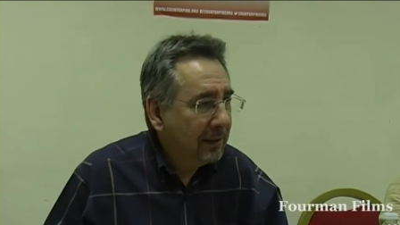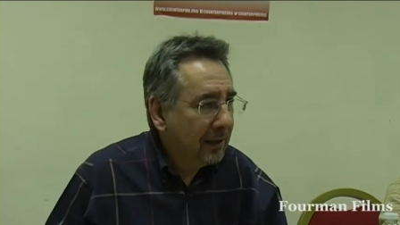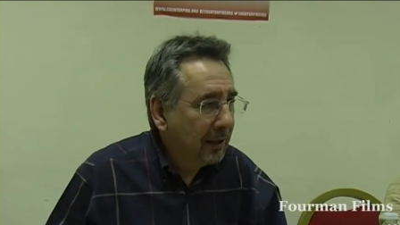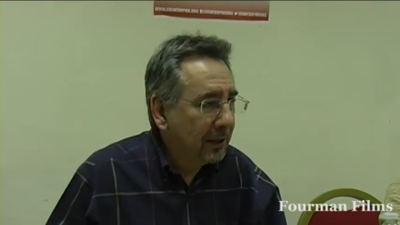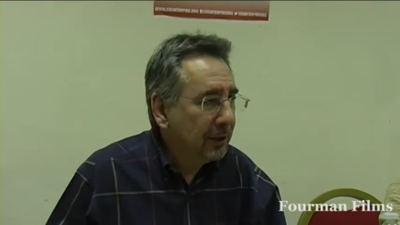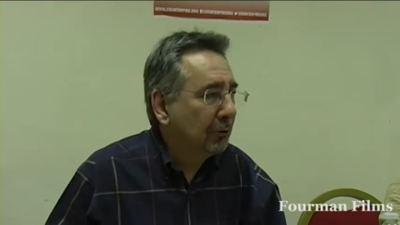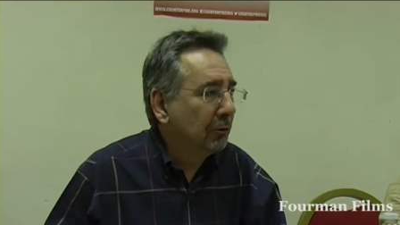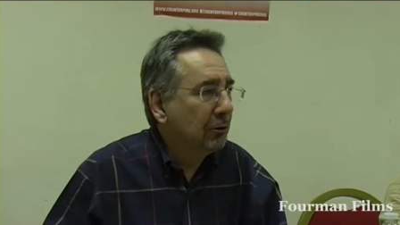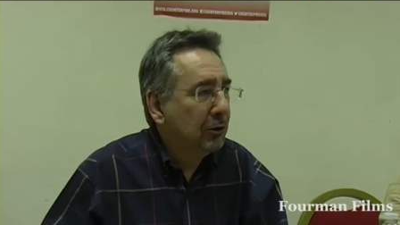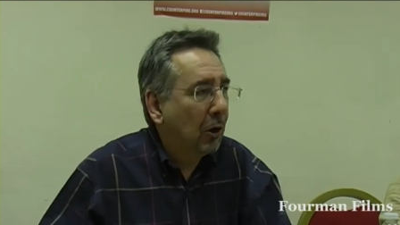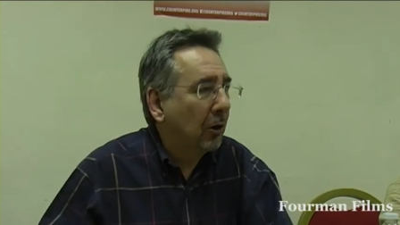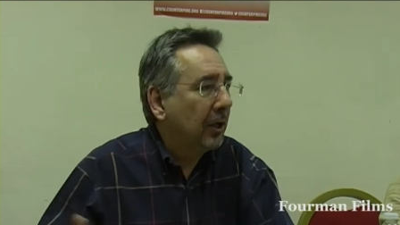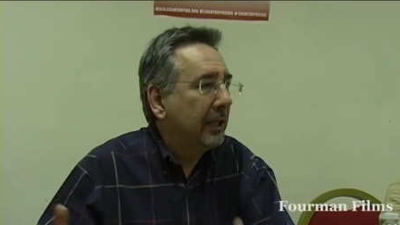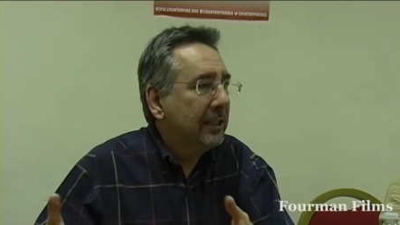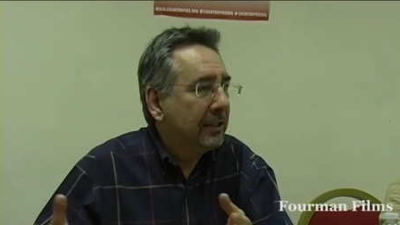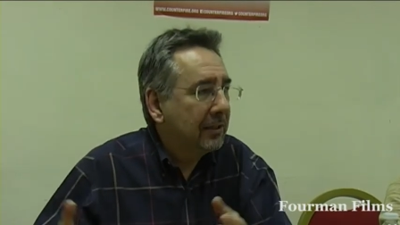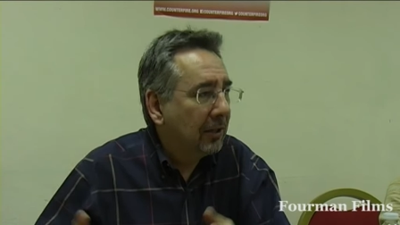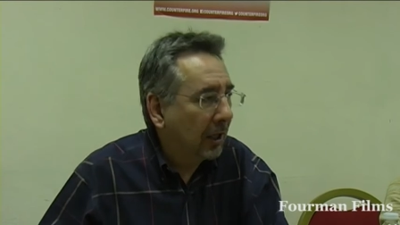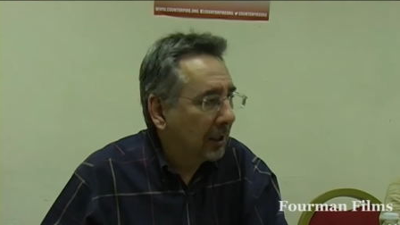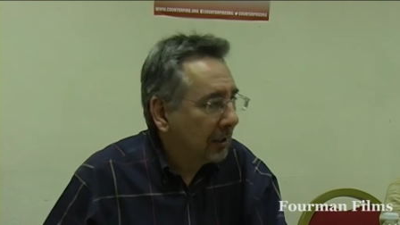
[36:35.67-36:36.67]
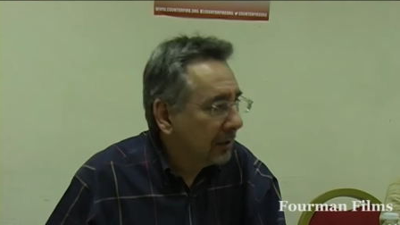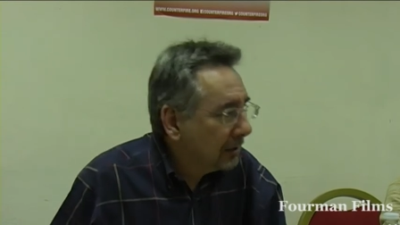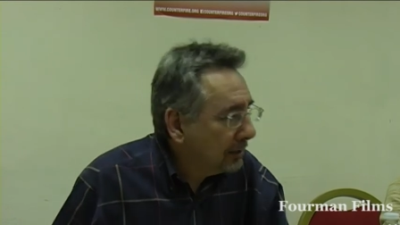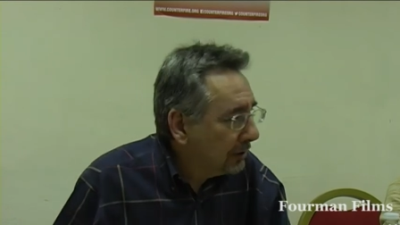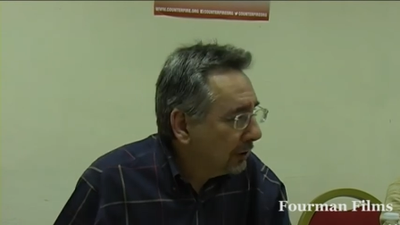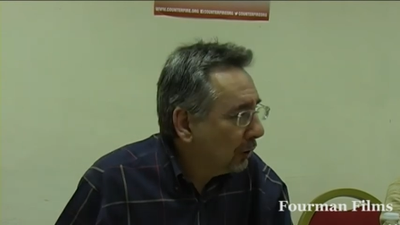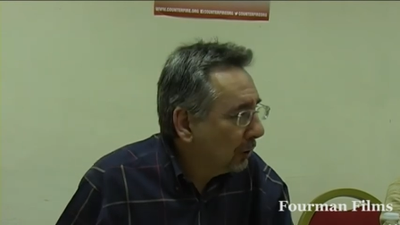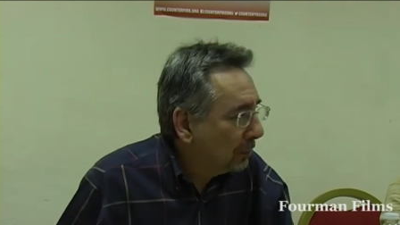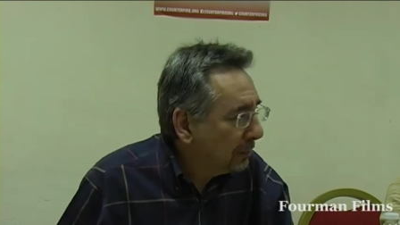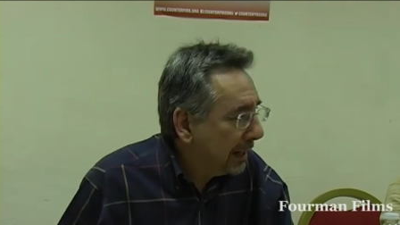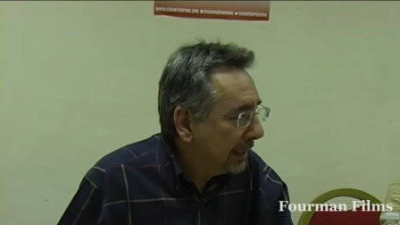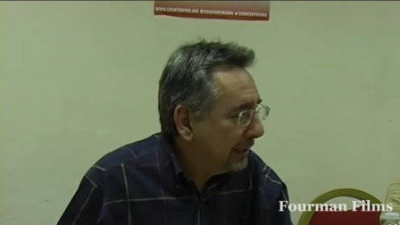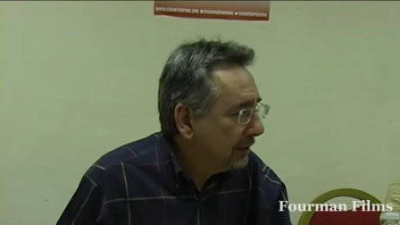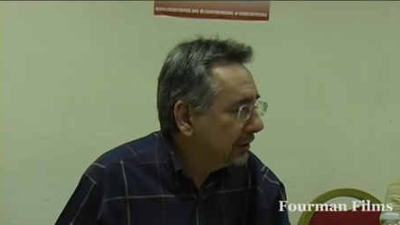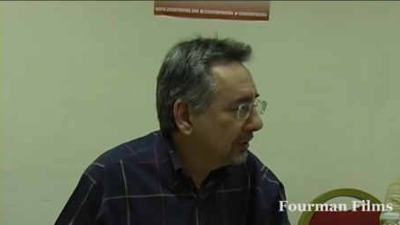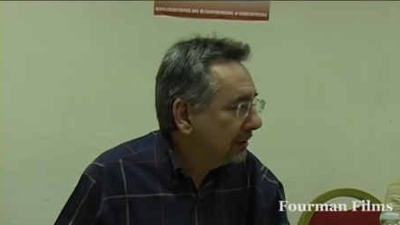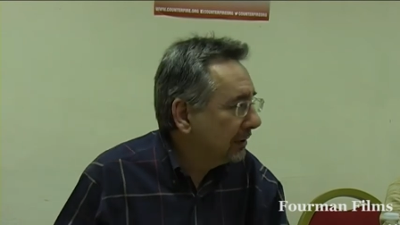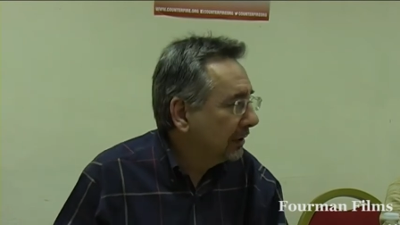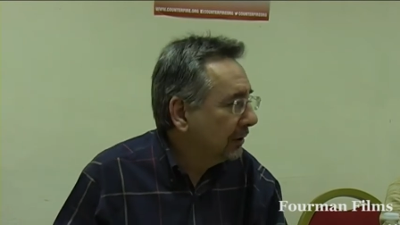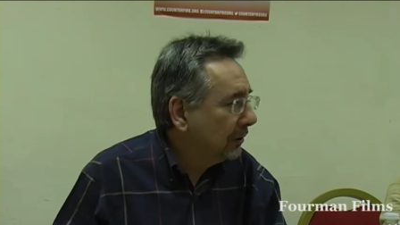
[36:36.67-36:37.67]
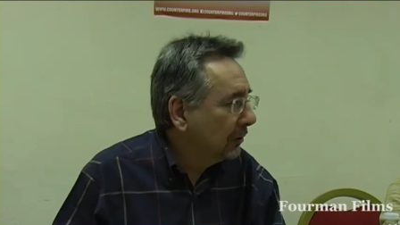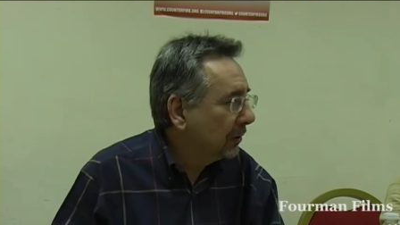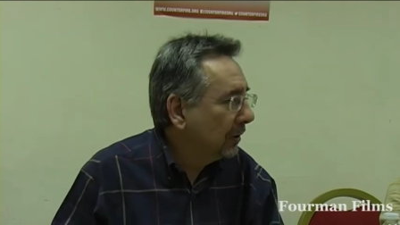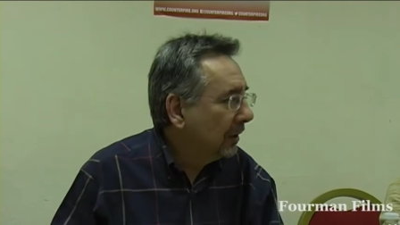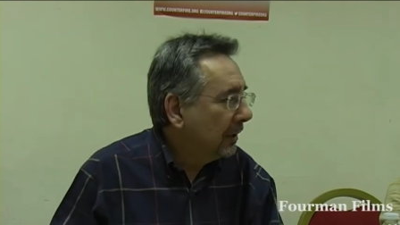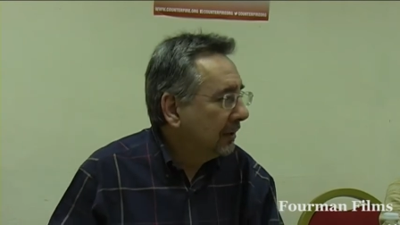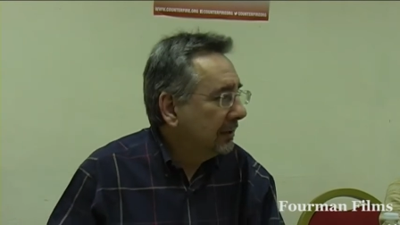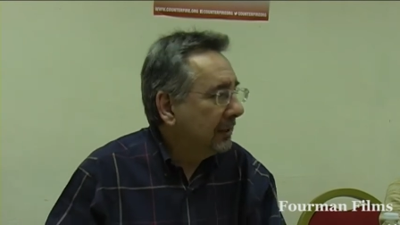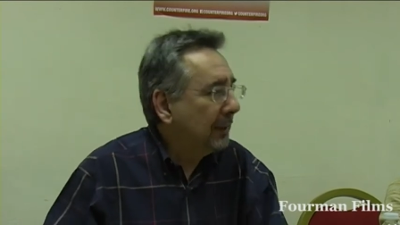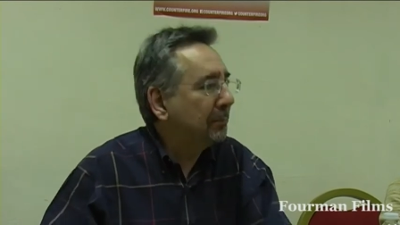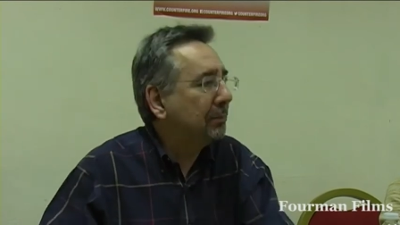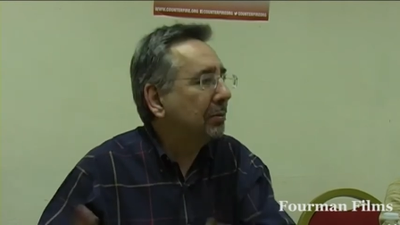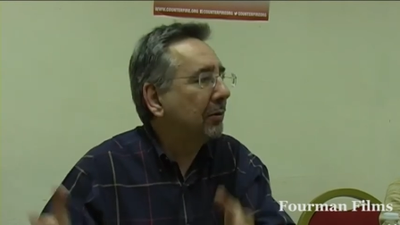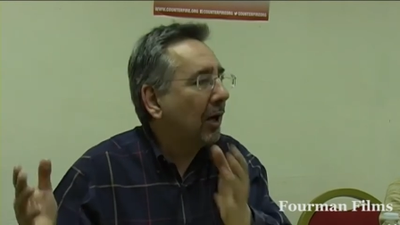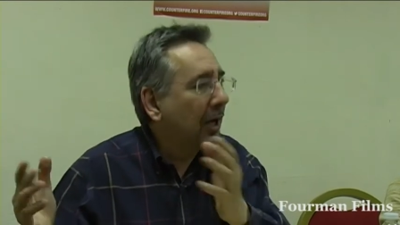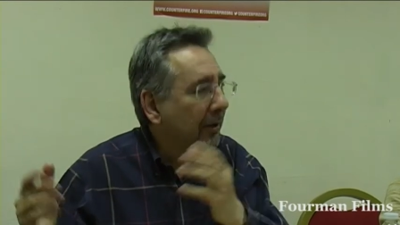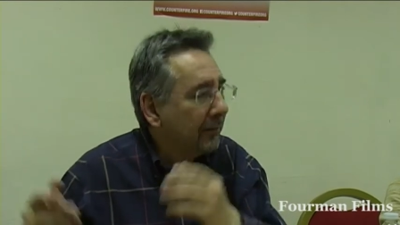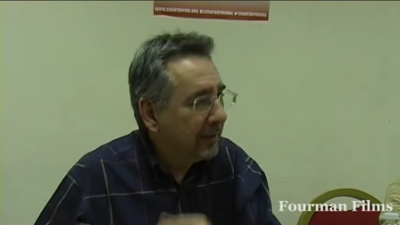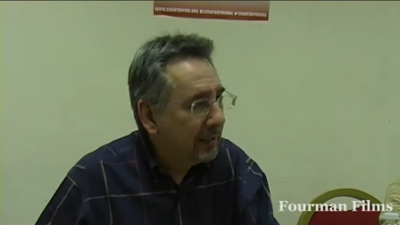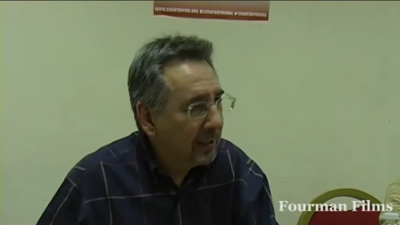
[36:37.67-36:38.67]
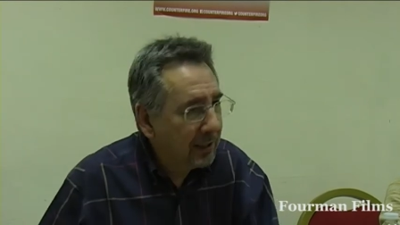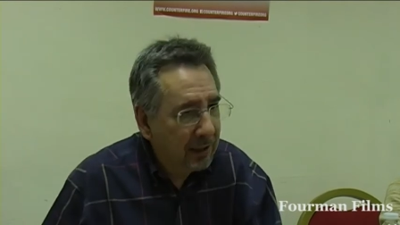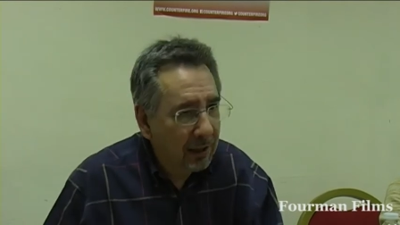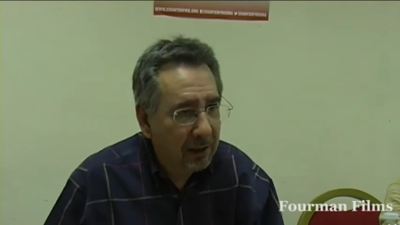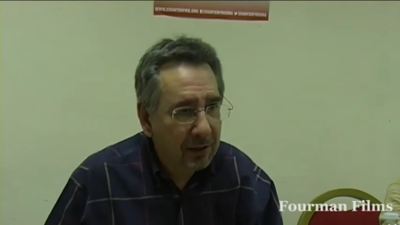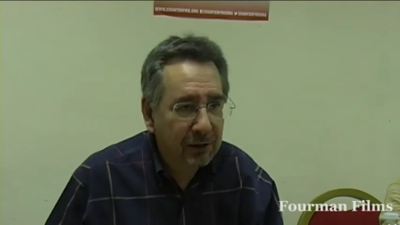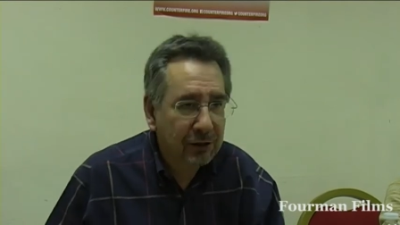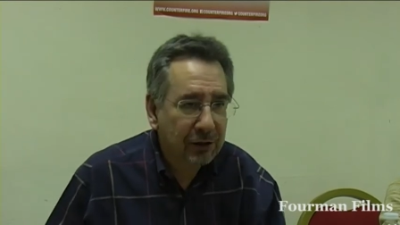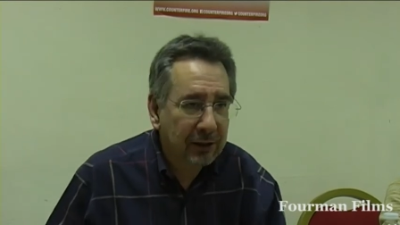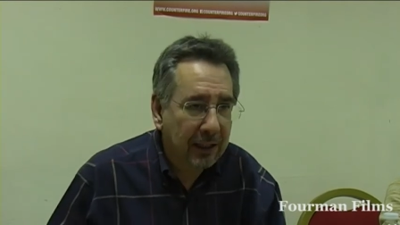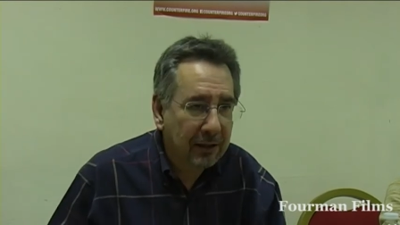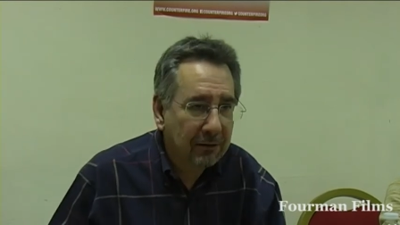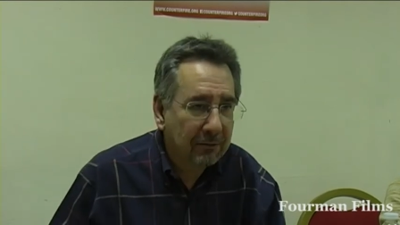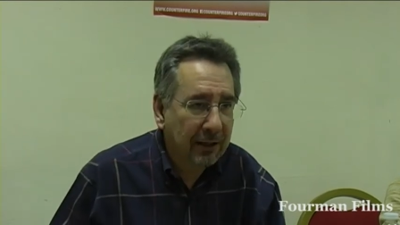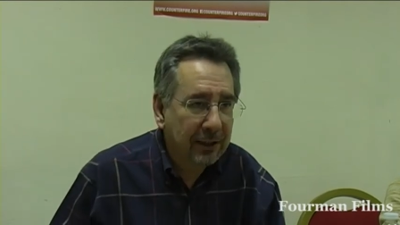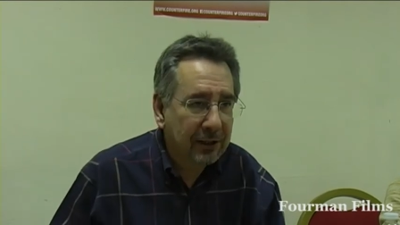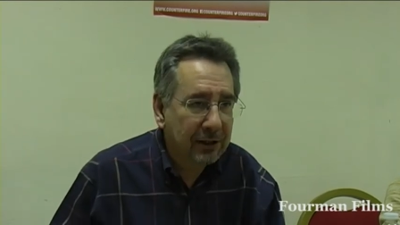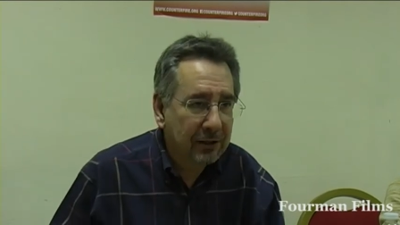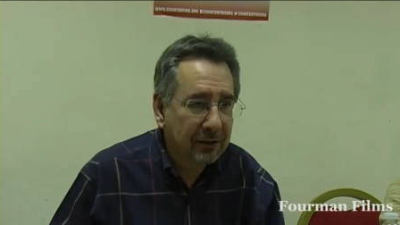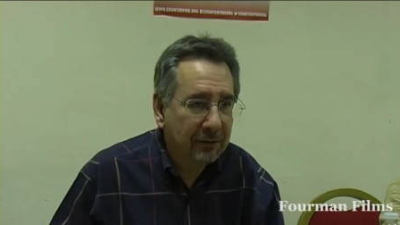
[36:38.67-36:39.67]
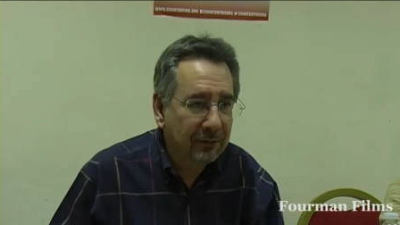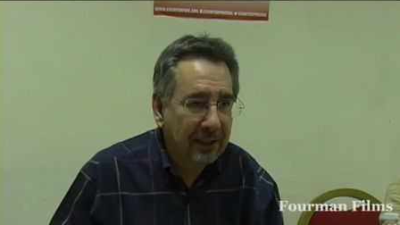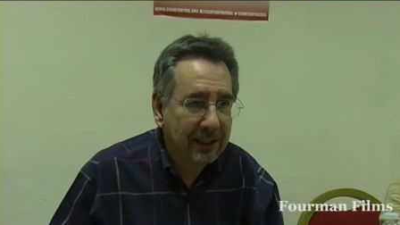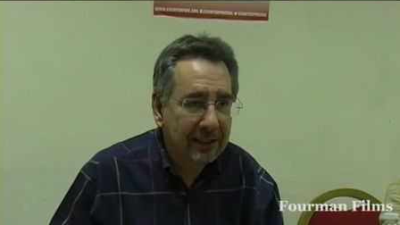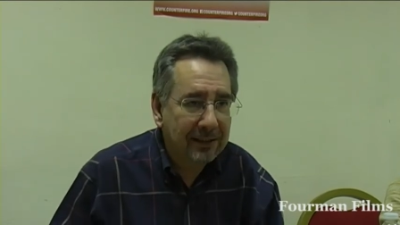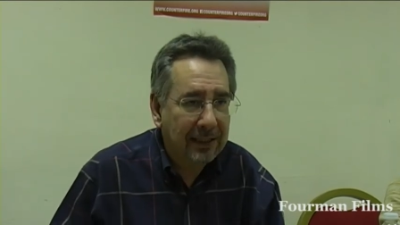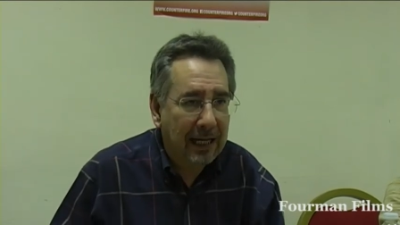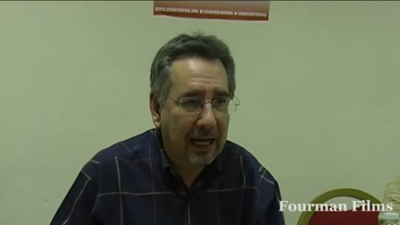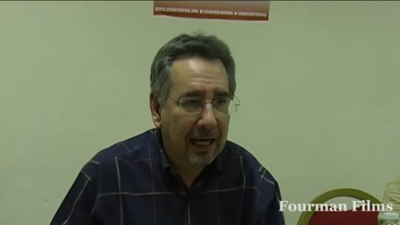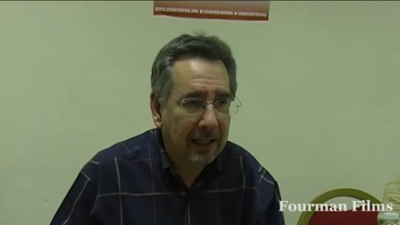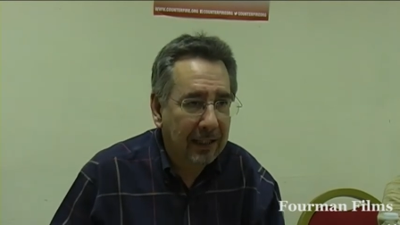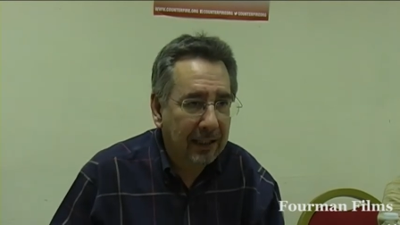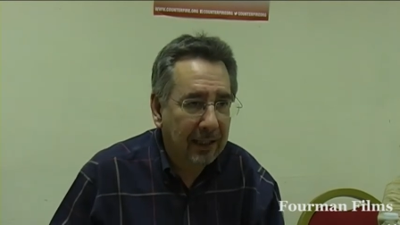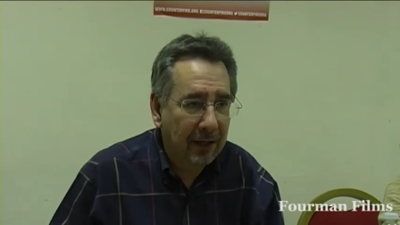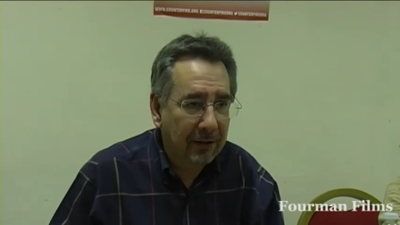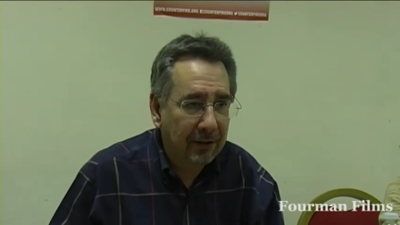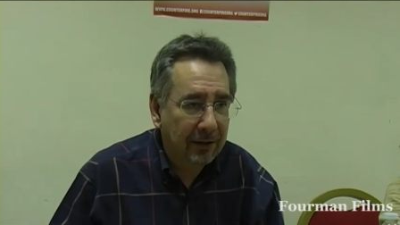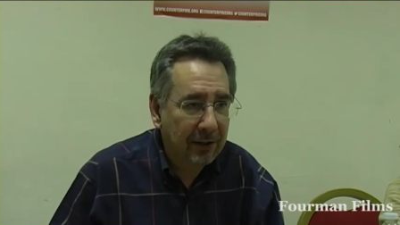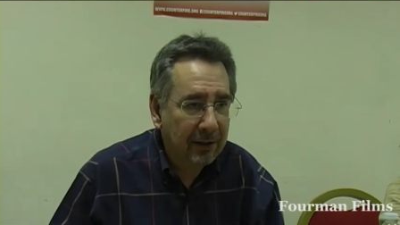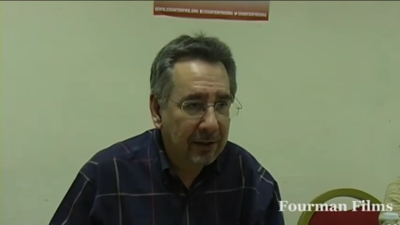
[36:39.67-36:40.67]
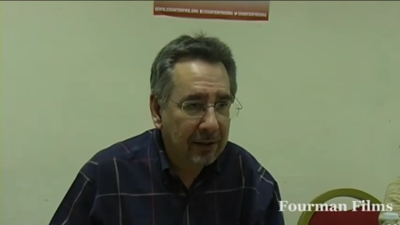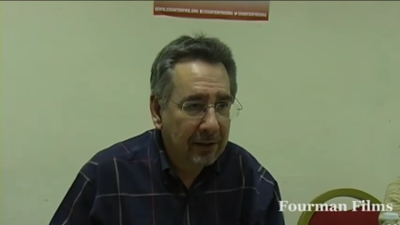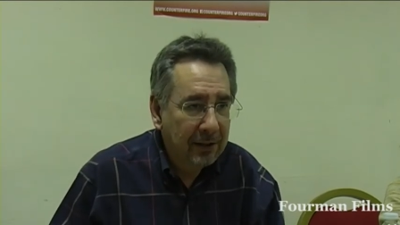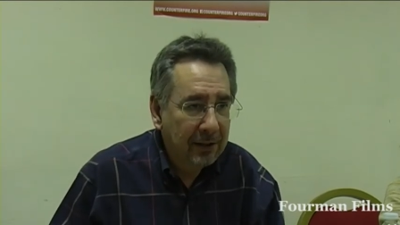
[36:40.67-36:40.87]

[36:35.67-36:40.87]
and you're not entitled to your pension and you're depriving the younger generation of this, that and the other.